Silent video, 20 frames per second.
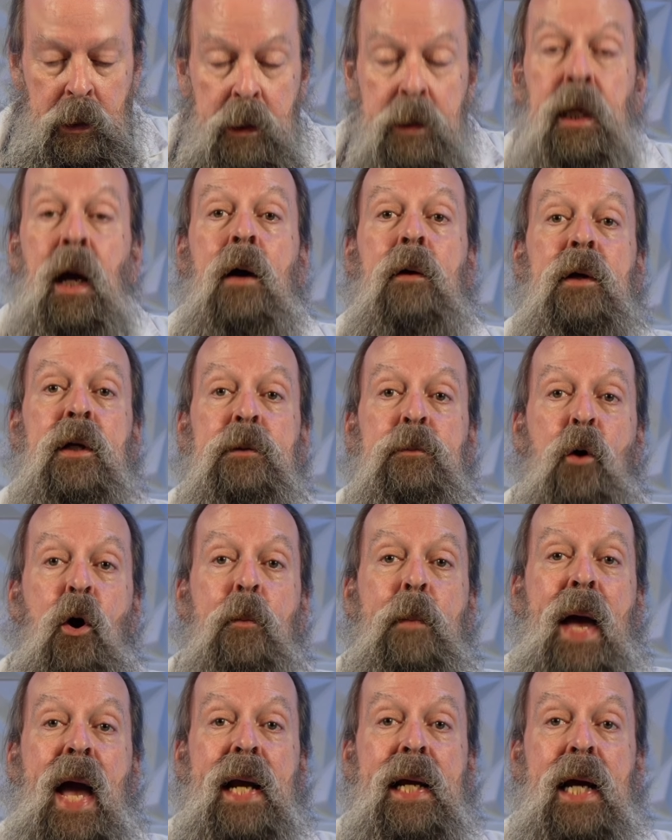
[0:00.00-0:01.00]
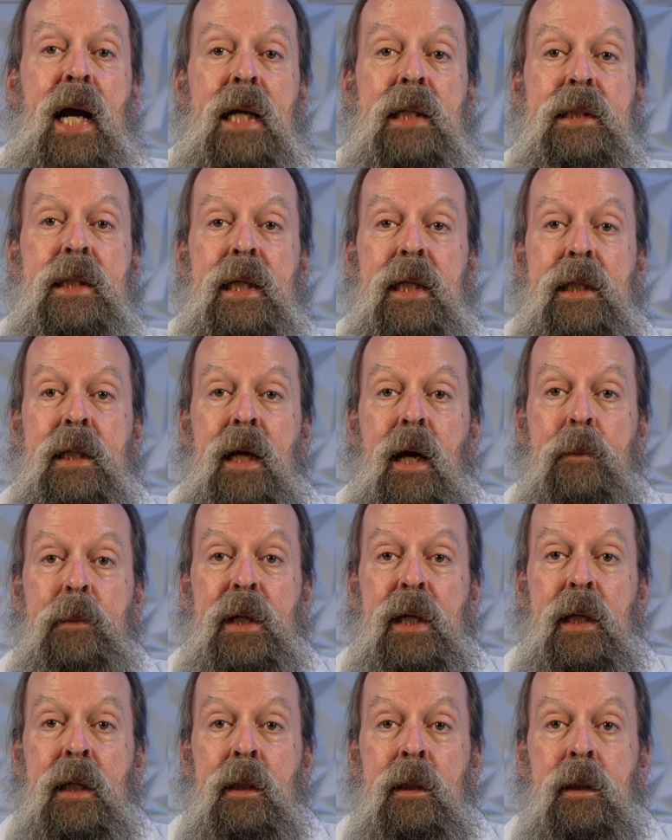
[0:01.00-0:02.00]
So there's more Mac content
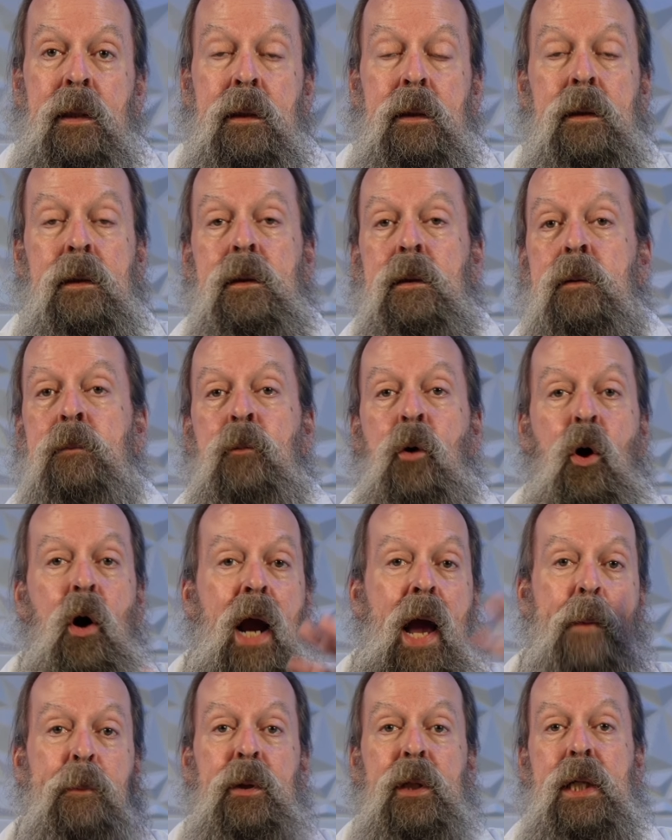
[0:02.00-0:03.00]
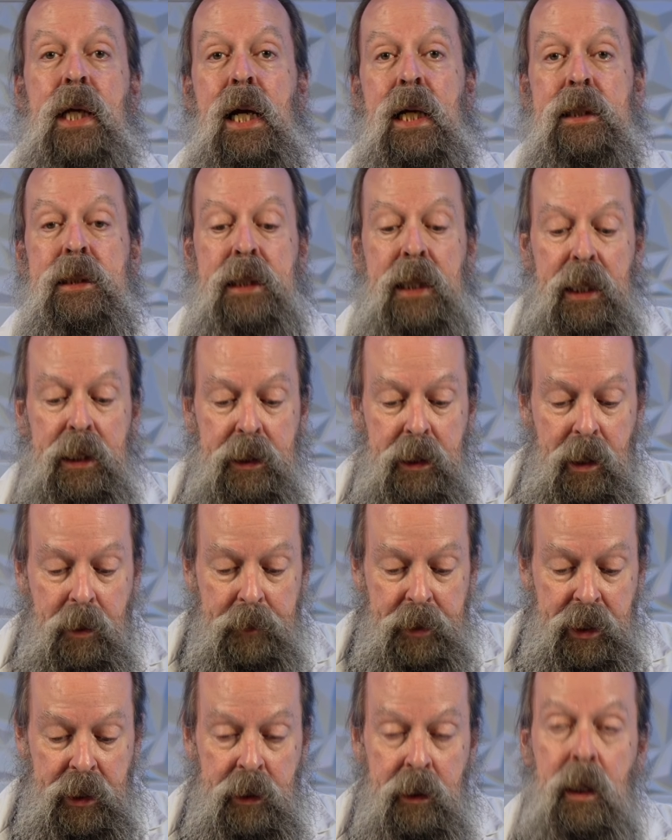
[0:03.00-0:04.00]
coming, more Apple content
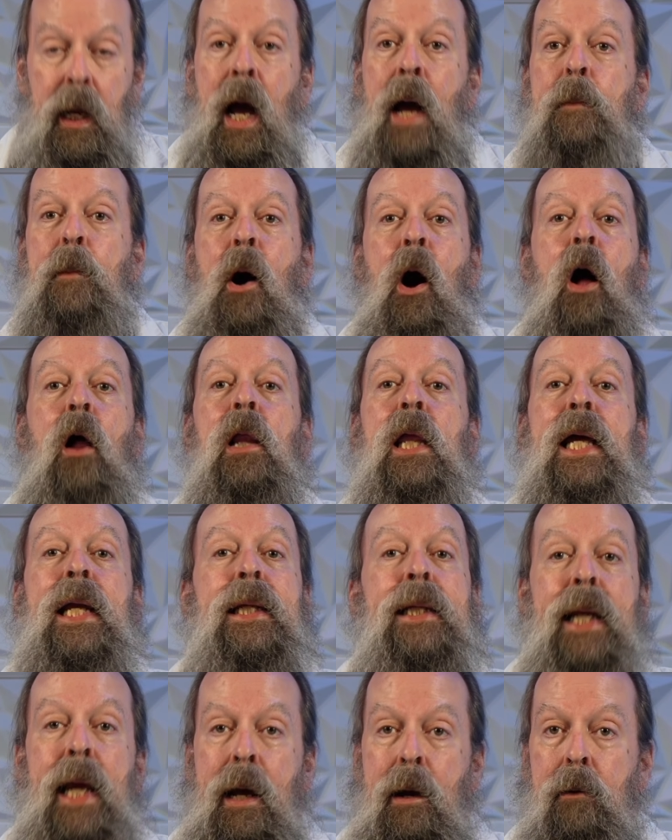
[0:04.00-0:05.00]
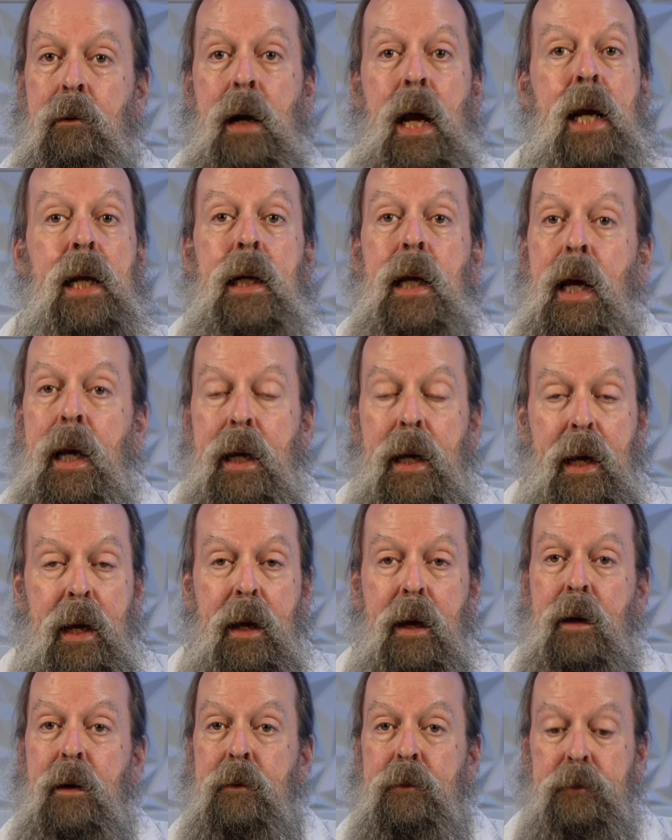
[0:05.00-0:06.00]
coming. I'm all in now, right? I
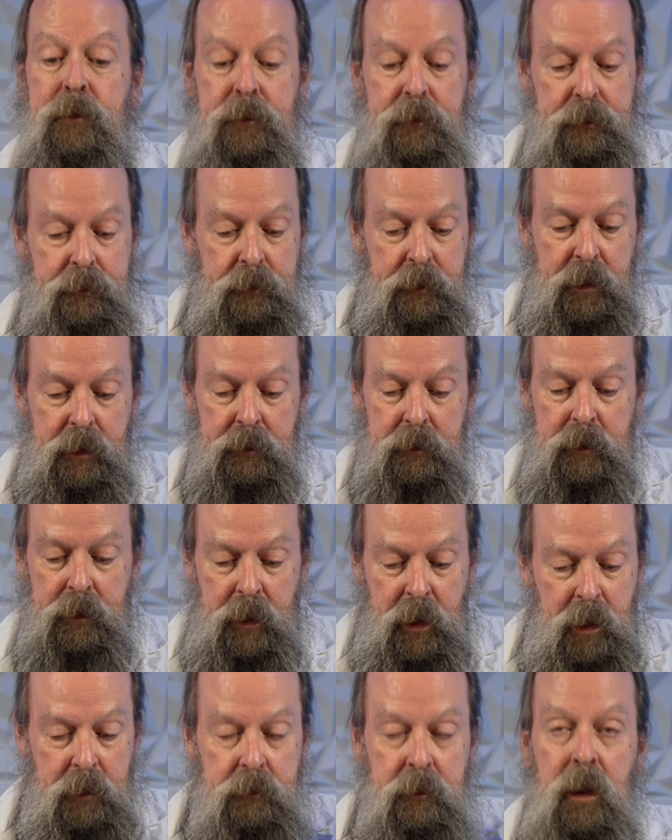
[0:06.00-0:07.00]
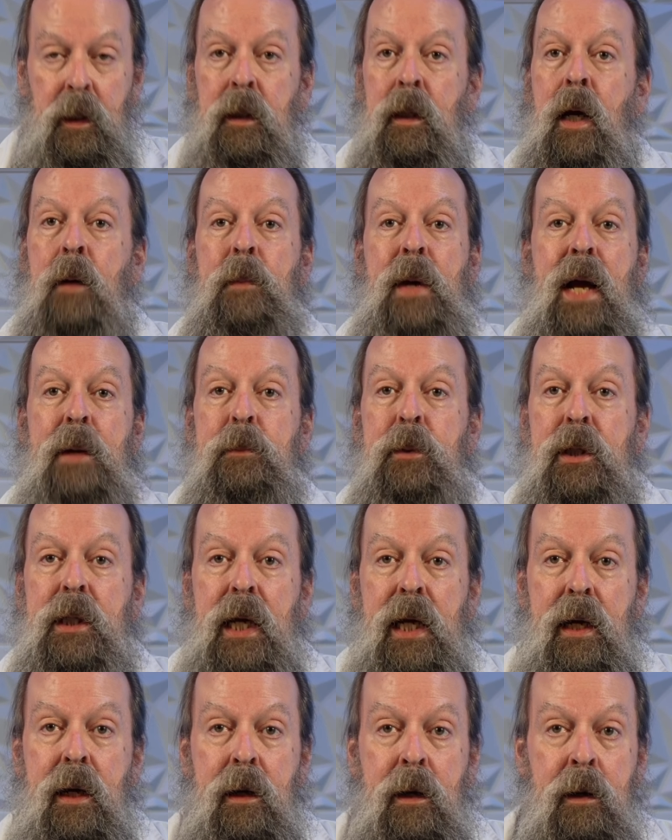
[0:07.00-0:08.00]
have a MacBook
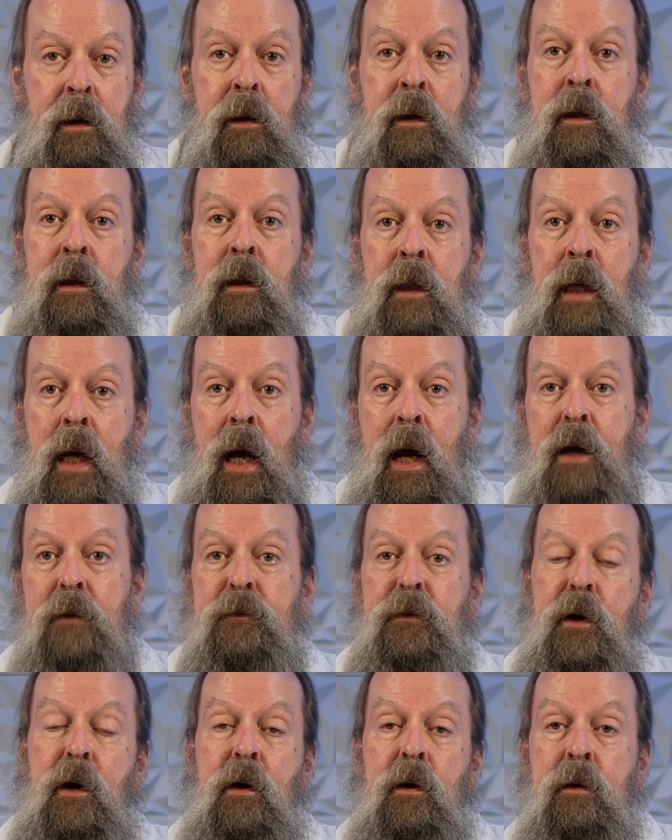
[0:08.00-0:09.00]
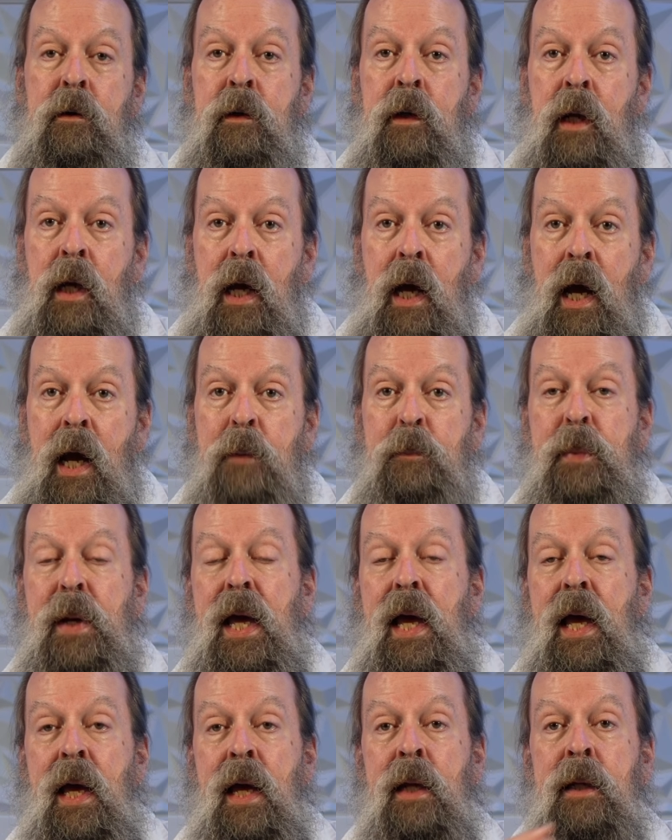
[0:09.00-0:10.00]
Air, iPhone,
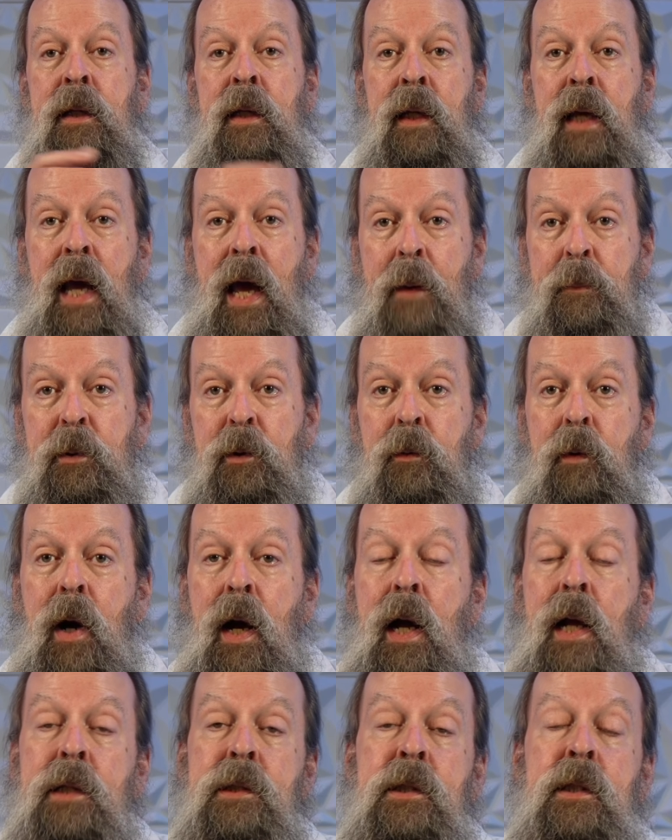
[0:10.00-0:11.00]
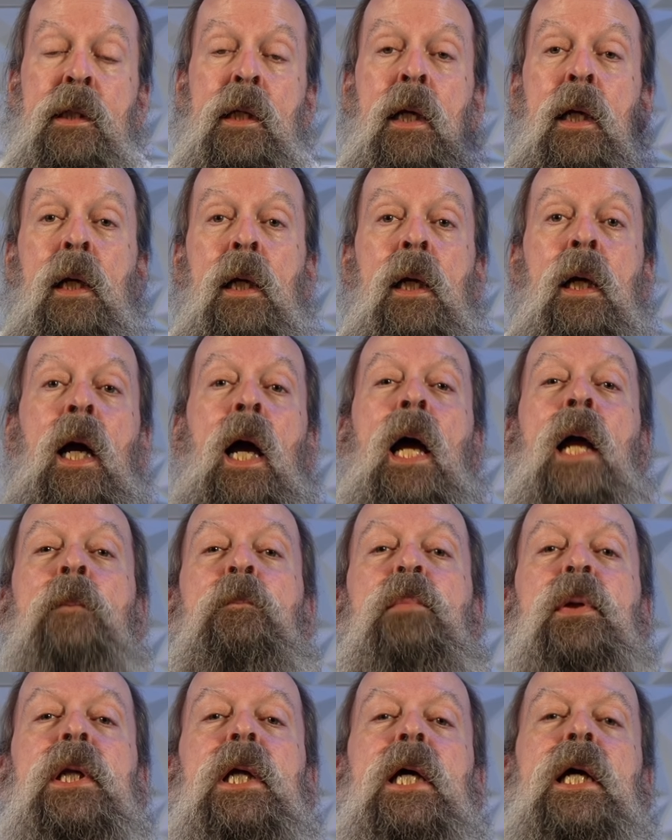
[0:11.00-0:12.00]
iPad, Apple Watch. And
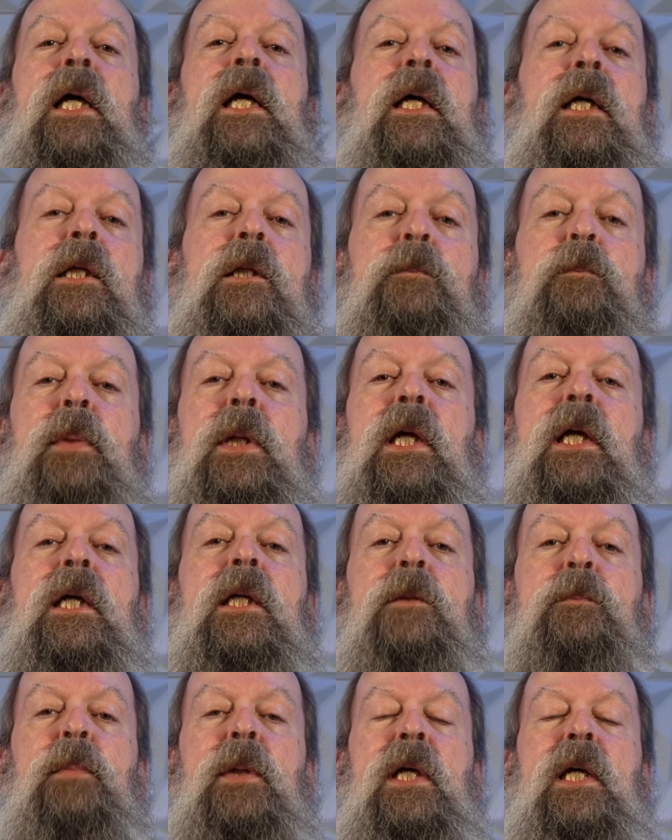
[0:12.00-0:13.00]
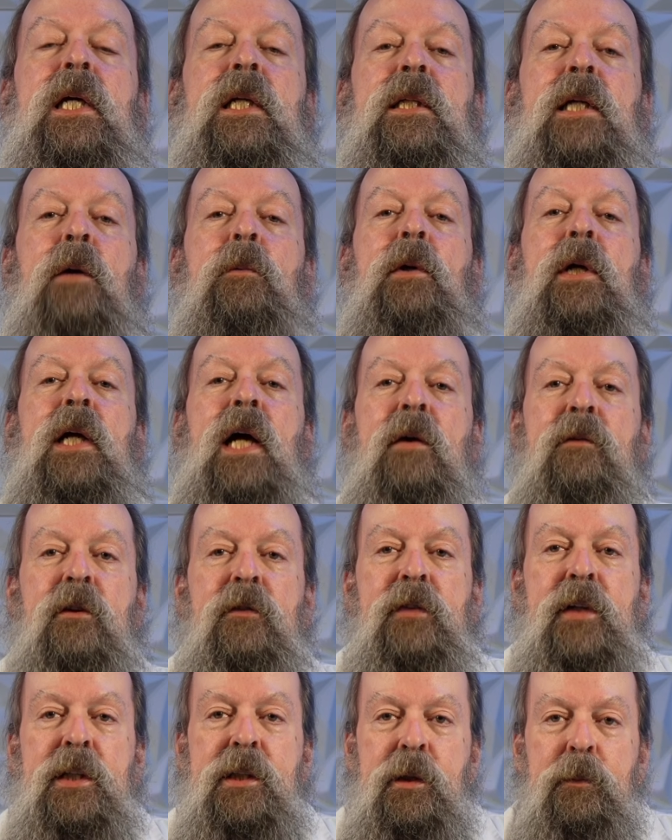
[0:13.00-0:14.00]
please, please, please, I want to have a
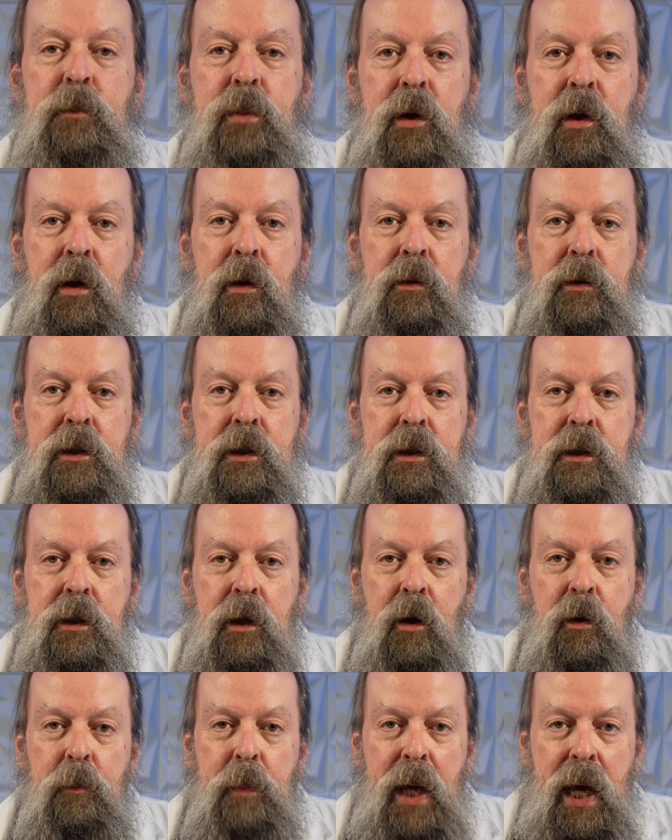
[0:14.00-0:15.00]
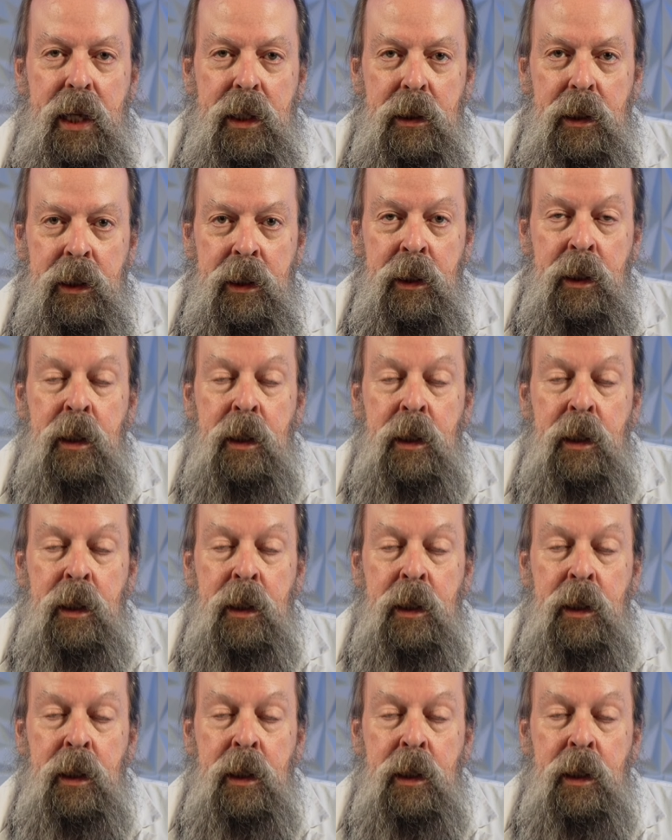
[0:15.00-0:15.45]
Vision Pro so badly.